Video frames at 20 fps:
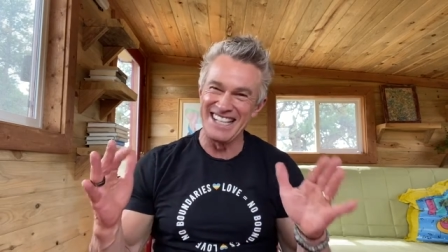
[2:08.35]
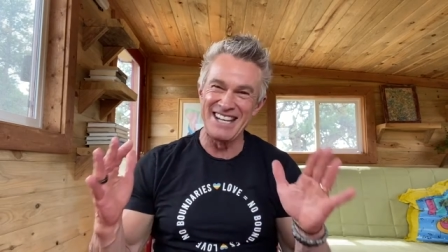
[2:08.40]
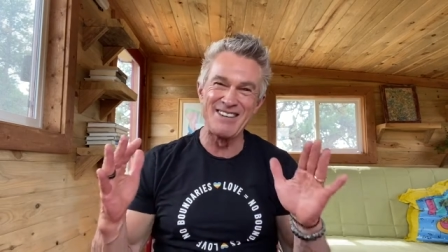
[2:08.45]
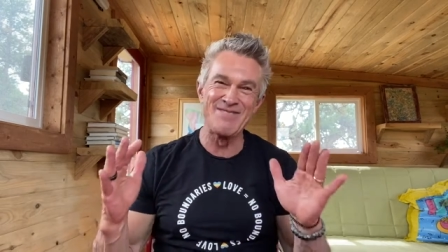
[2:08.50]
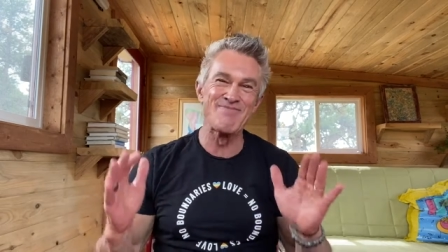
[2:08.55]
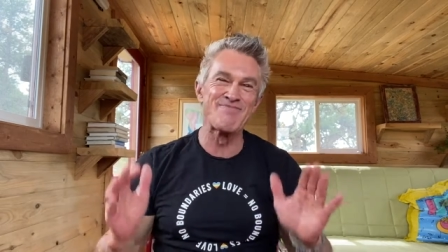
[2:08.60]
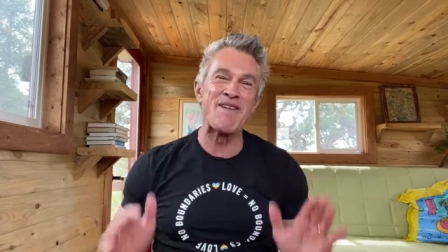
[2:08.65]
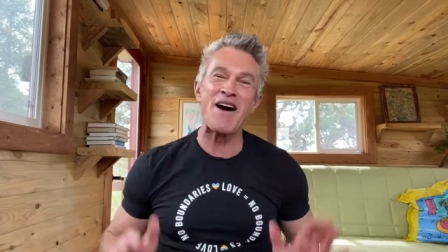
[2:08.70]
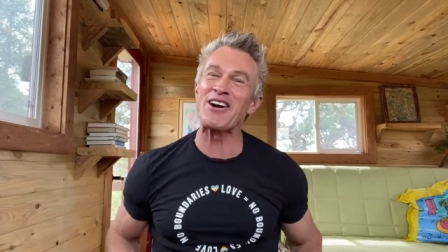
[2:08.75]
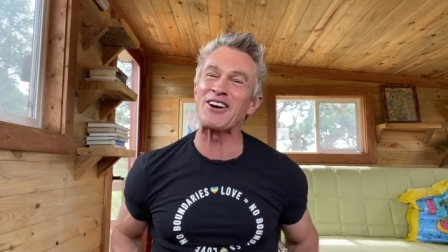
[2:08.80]

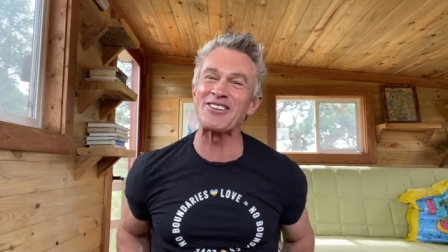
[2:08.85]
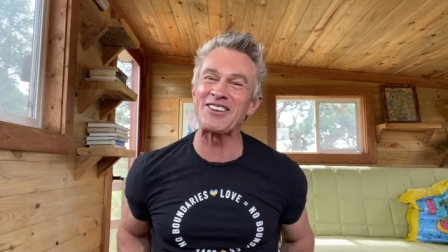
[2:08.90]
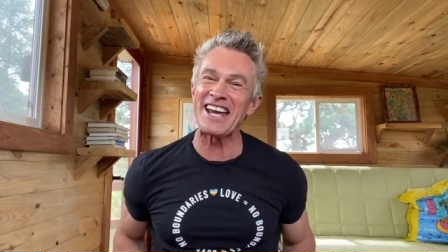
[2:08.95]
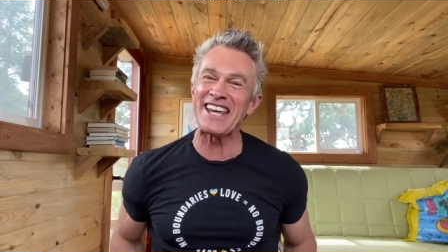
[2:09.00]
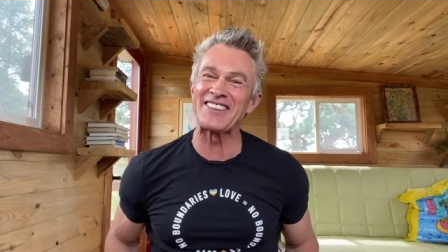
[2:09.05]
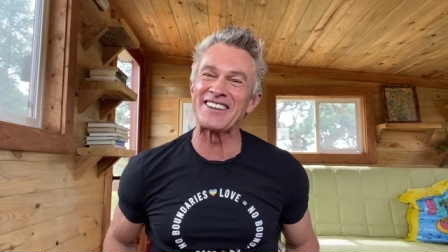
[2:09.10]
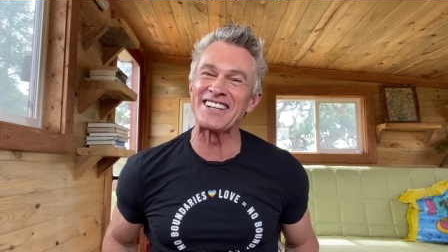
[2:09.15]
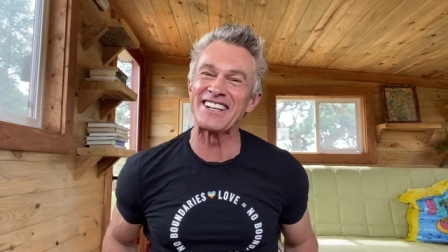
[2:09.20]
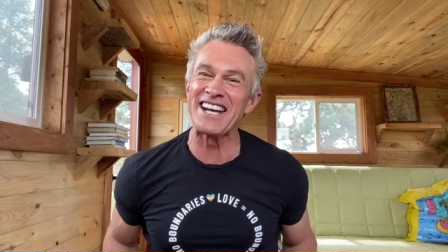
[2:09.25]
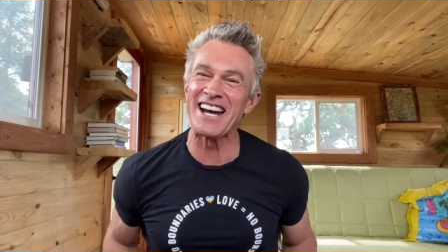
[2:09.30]
better
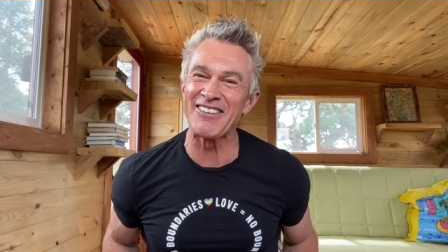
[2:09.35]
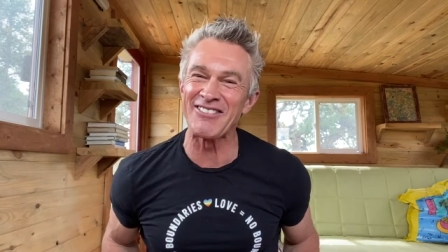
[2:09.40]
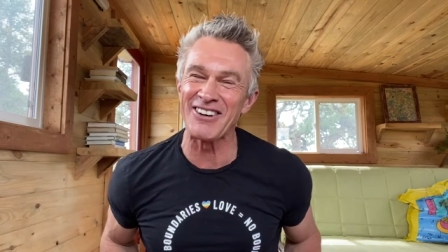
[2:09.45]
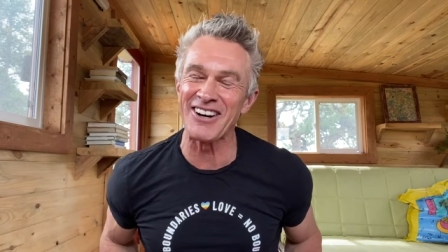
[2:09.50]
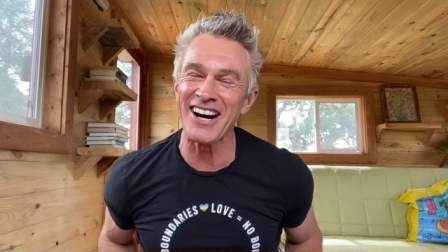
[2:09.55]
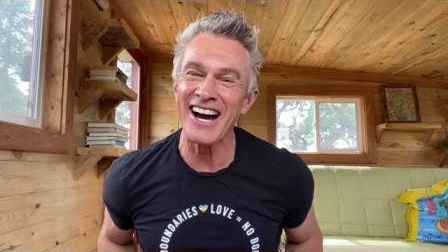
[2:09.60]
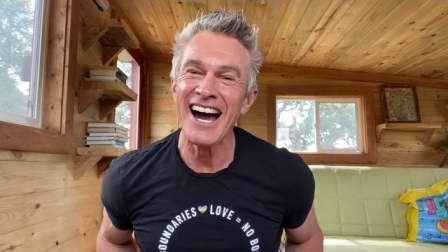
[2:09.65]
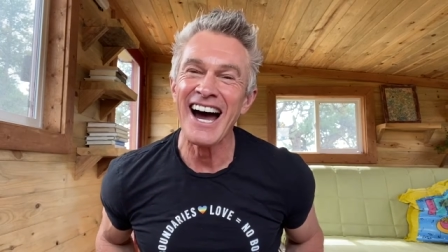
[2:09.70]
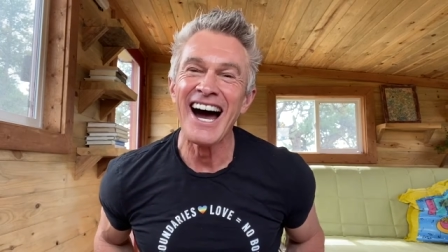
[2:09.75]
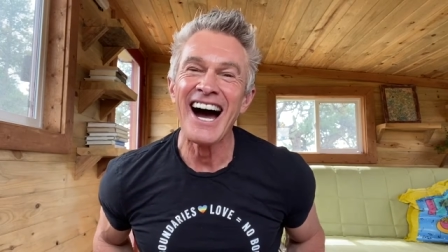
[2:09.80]
late than
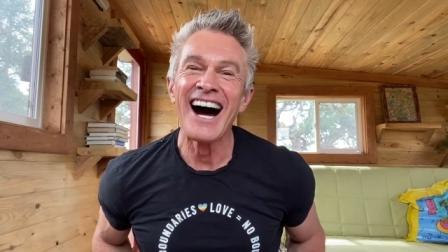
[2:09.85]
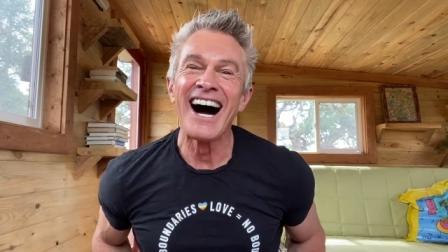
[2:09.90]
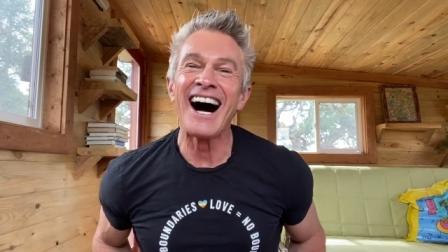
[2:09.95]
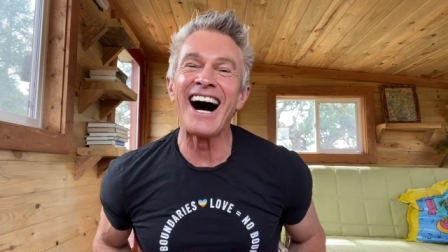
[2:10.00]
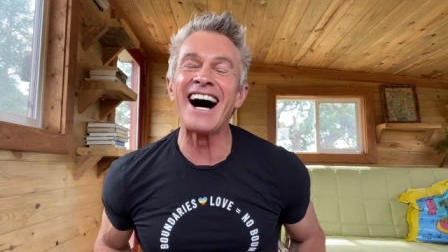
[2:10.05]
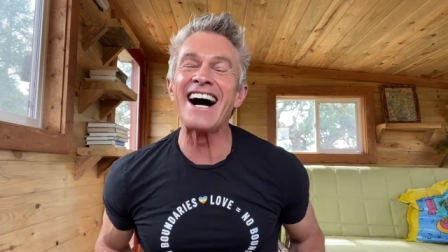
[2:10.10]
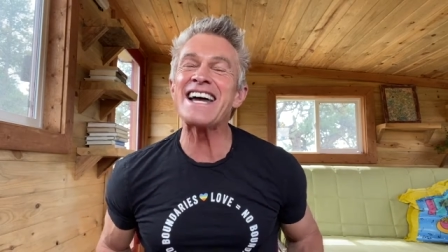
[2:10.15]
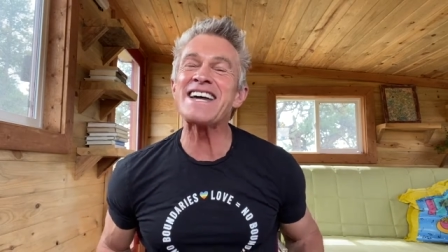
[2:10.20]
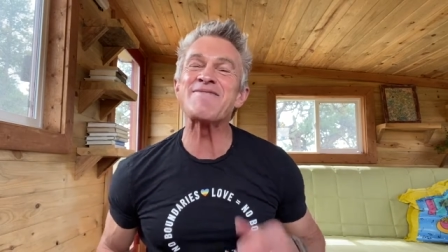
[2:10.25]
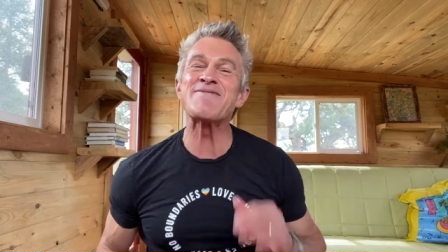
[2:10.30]
never,
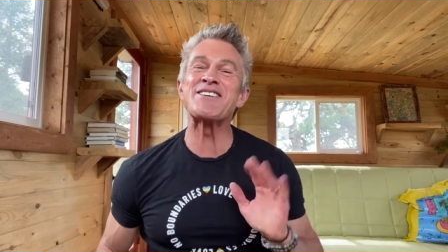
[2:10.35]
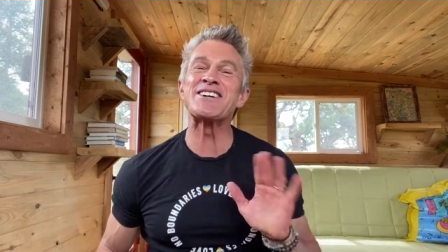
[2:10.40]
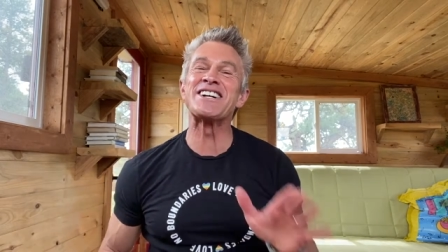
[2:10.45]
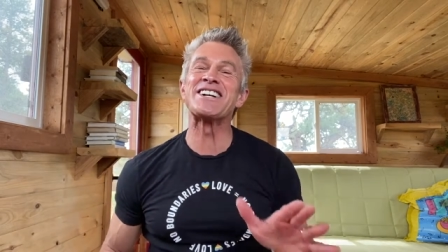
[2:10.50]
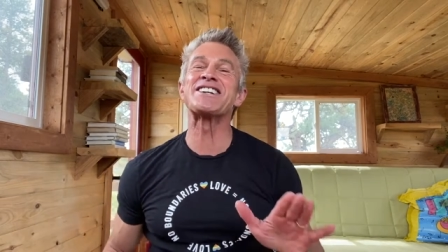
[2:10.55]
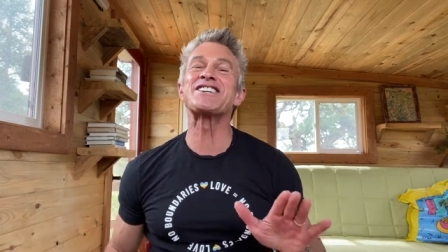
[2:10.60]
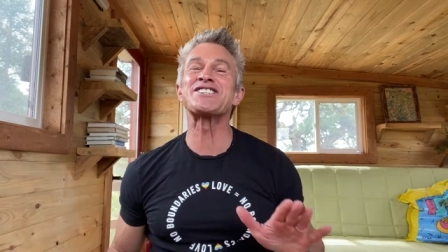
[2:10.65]
I am going to